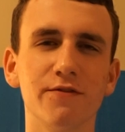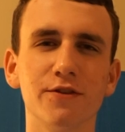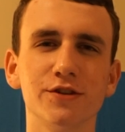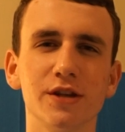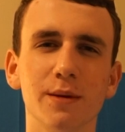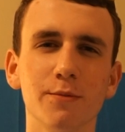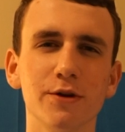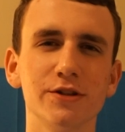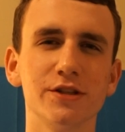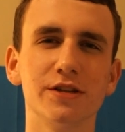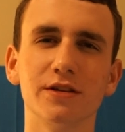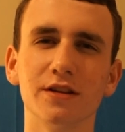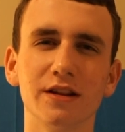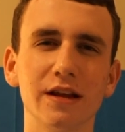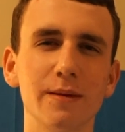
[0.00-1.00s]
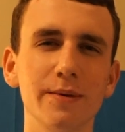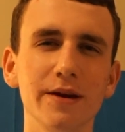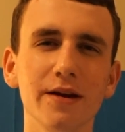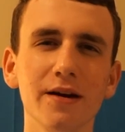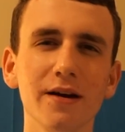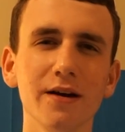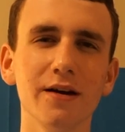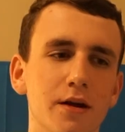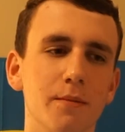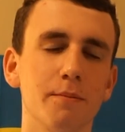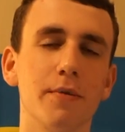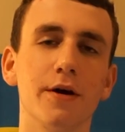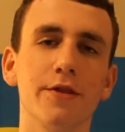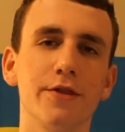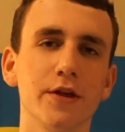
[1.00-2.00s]
and for some reason Libya.
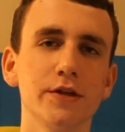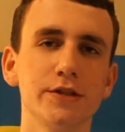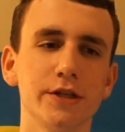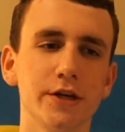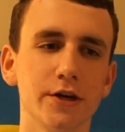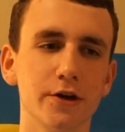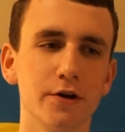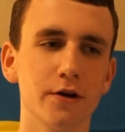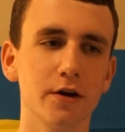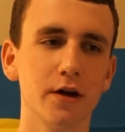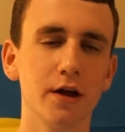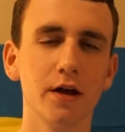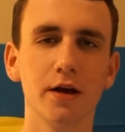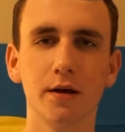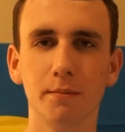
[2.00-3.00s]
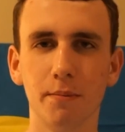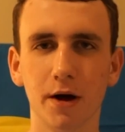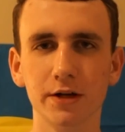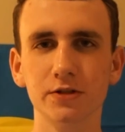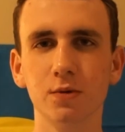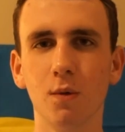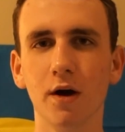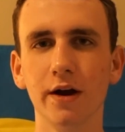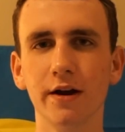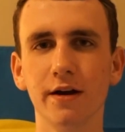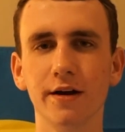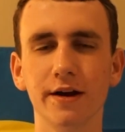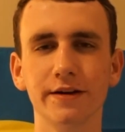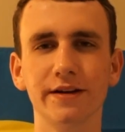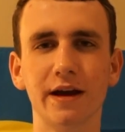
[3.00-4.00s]
But this year,
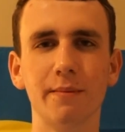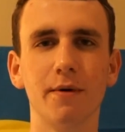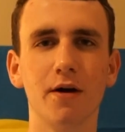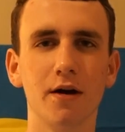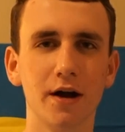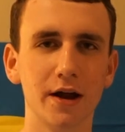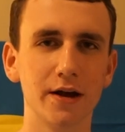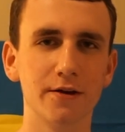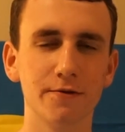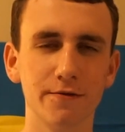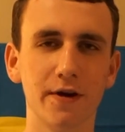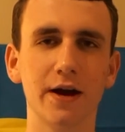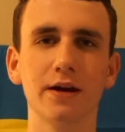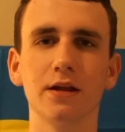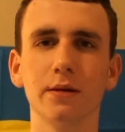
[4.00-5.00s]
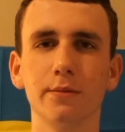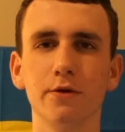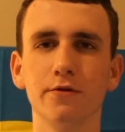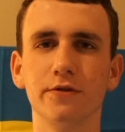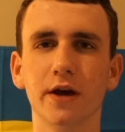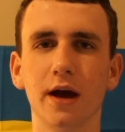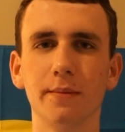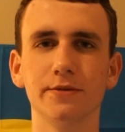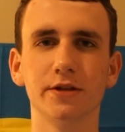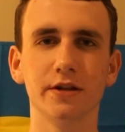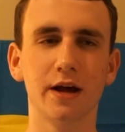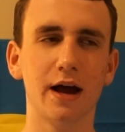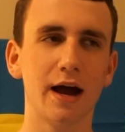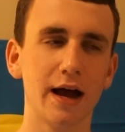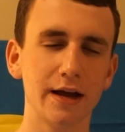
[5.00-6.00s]
Botswana and Gabon finally moved up to
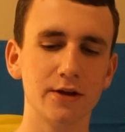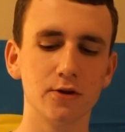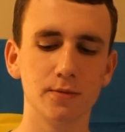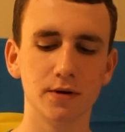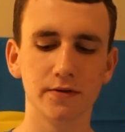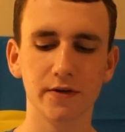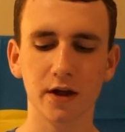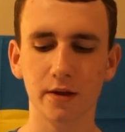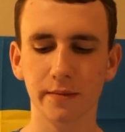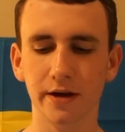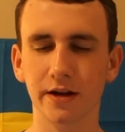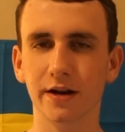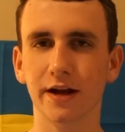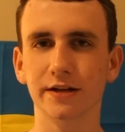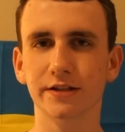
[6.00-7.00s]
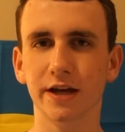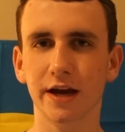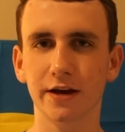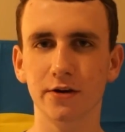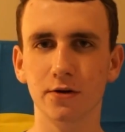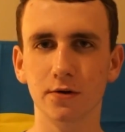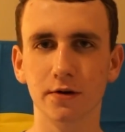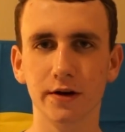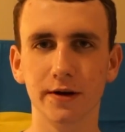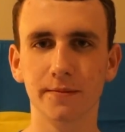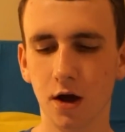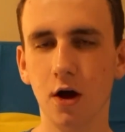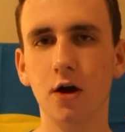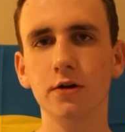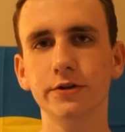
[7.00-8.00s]
the high Human Development Index
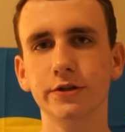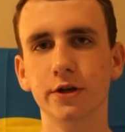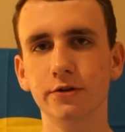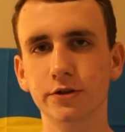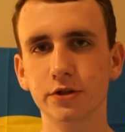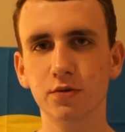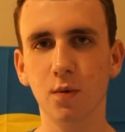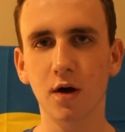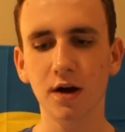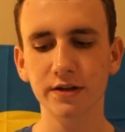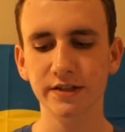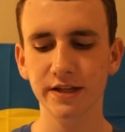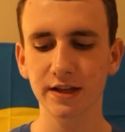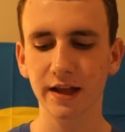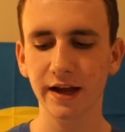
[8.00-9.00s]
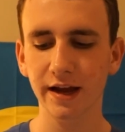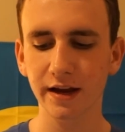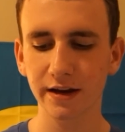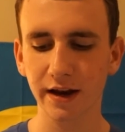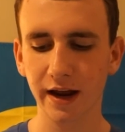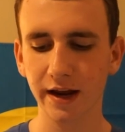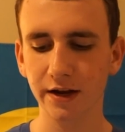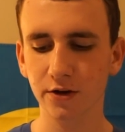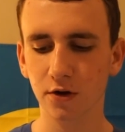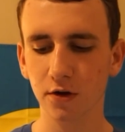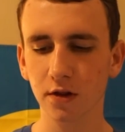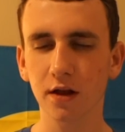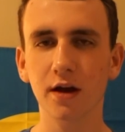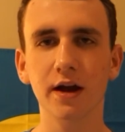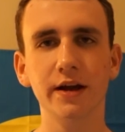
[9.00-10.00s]
category. Also, Swaziland,
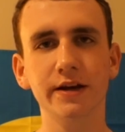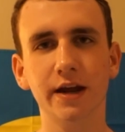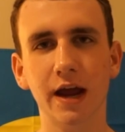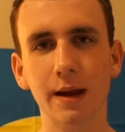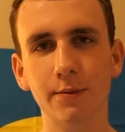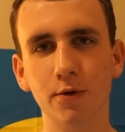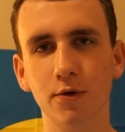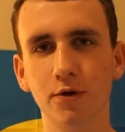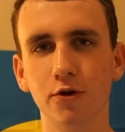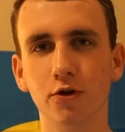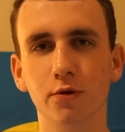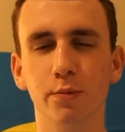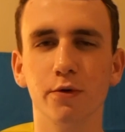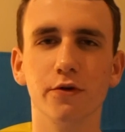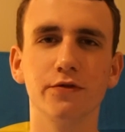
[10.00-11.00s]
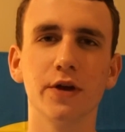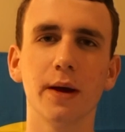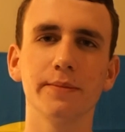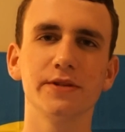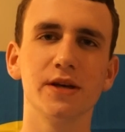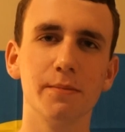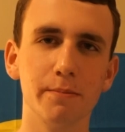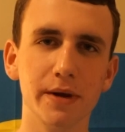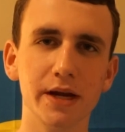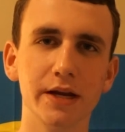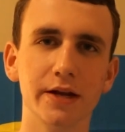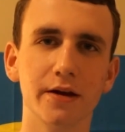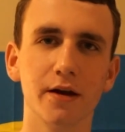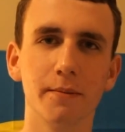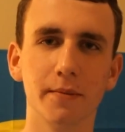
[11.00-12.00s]
Angola, and Cameroon moved up to
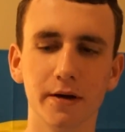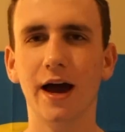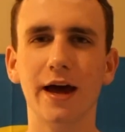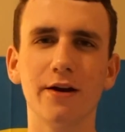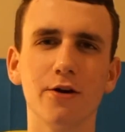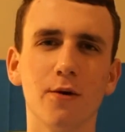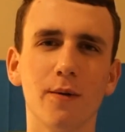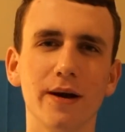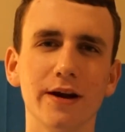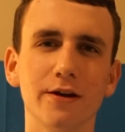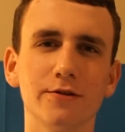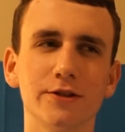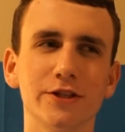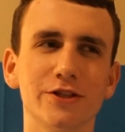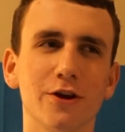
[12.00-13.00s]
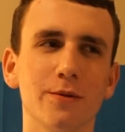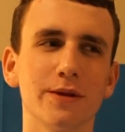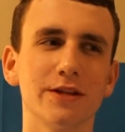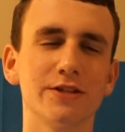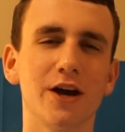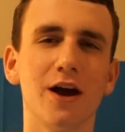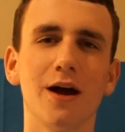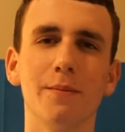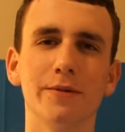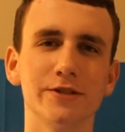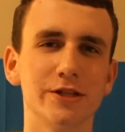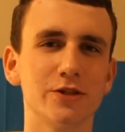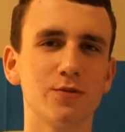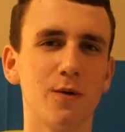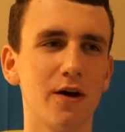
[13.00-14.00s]
medium. I don't know why I don't just start with the top, but
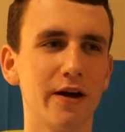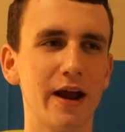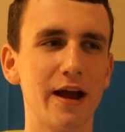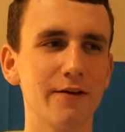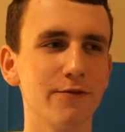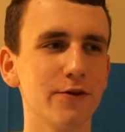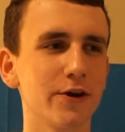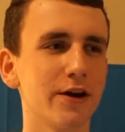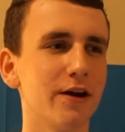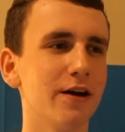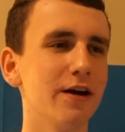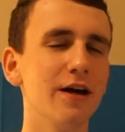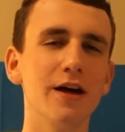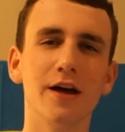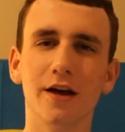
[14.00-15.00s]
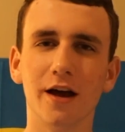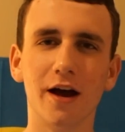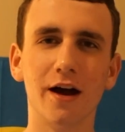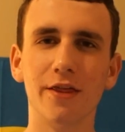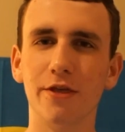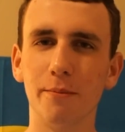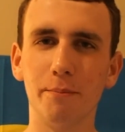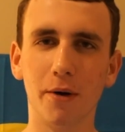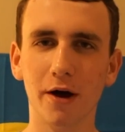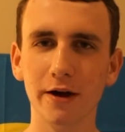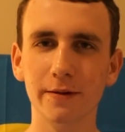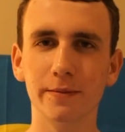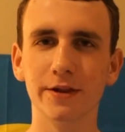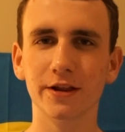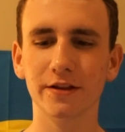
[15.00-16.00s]
since we're on Africa, the
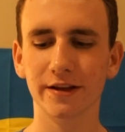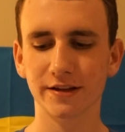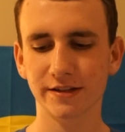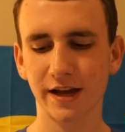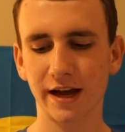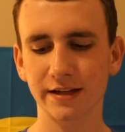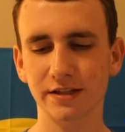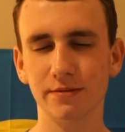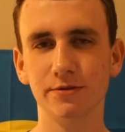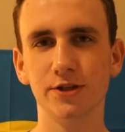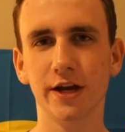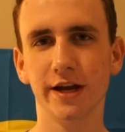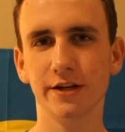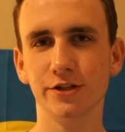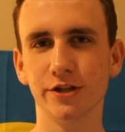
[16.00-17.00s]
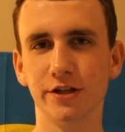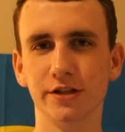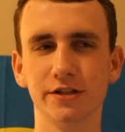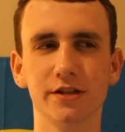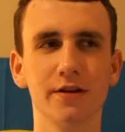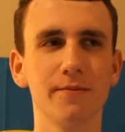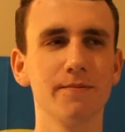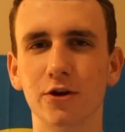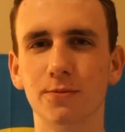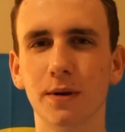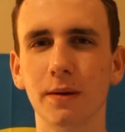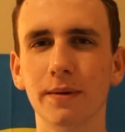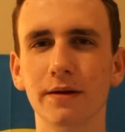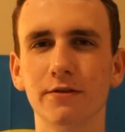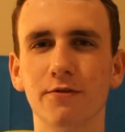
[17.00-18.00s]
bottom of the list had some changes. You'll
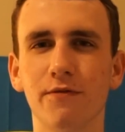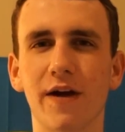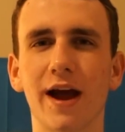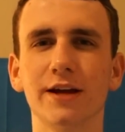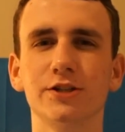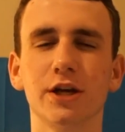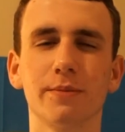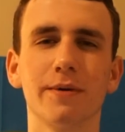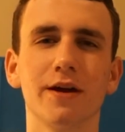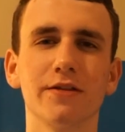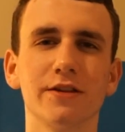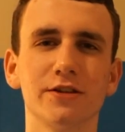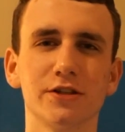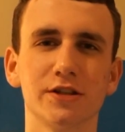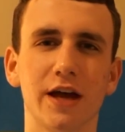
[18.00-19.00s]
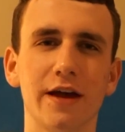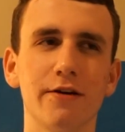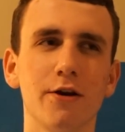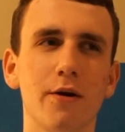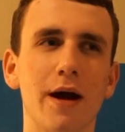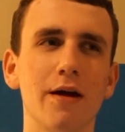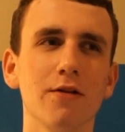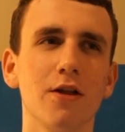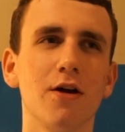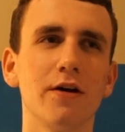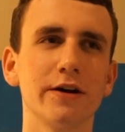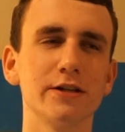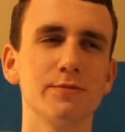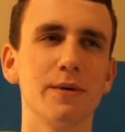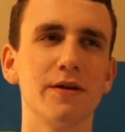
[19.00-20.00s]
probably have to fact check me on this because I don't know how
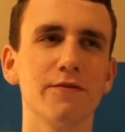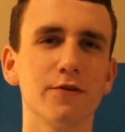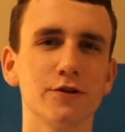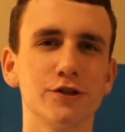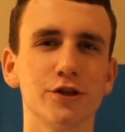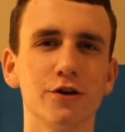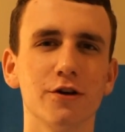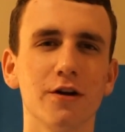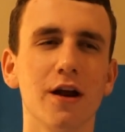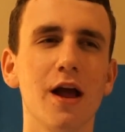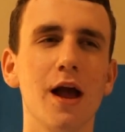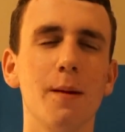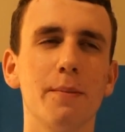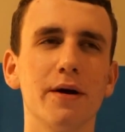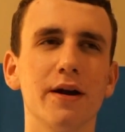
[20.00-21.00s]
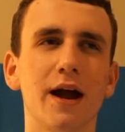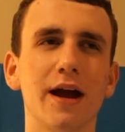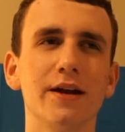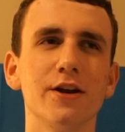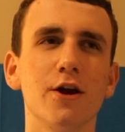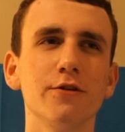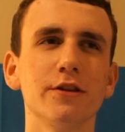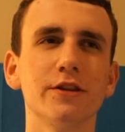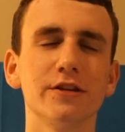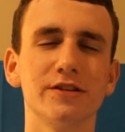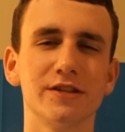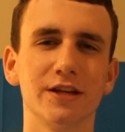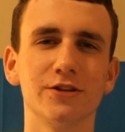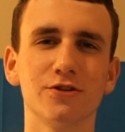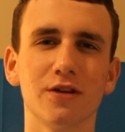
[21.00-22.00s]
long it's been for sure, but I know that the
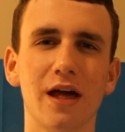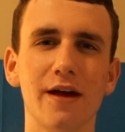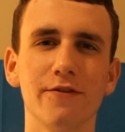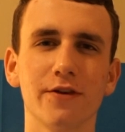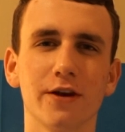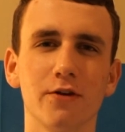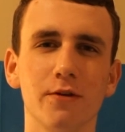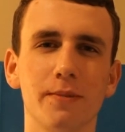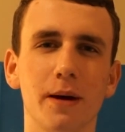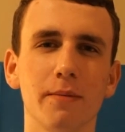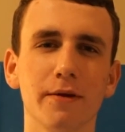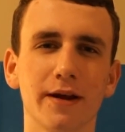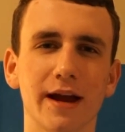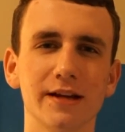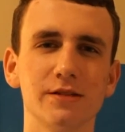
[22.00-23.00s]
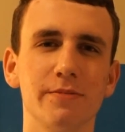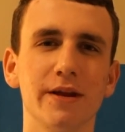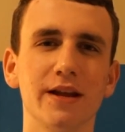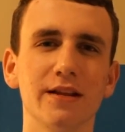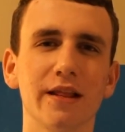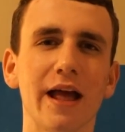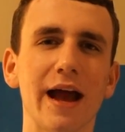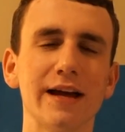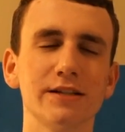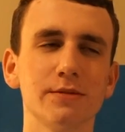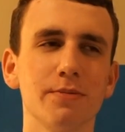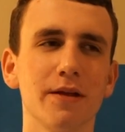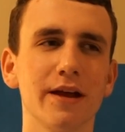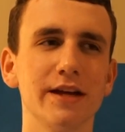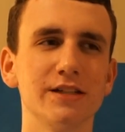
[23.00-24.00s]
Central African Republic has been in
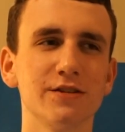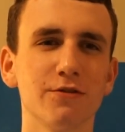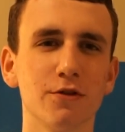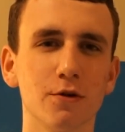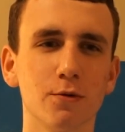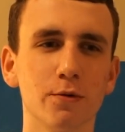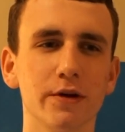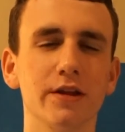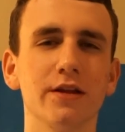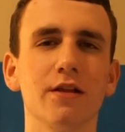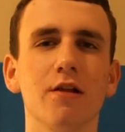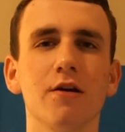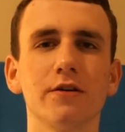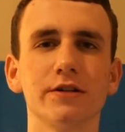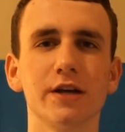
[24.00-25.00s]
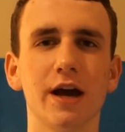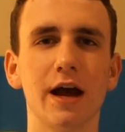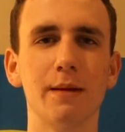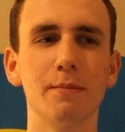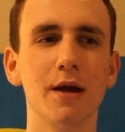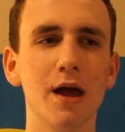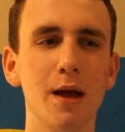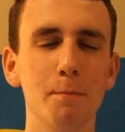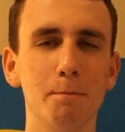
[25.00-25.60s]
last place for a really long time.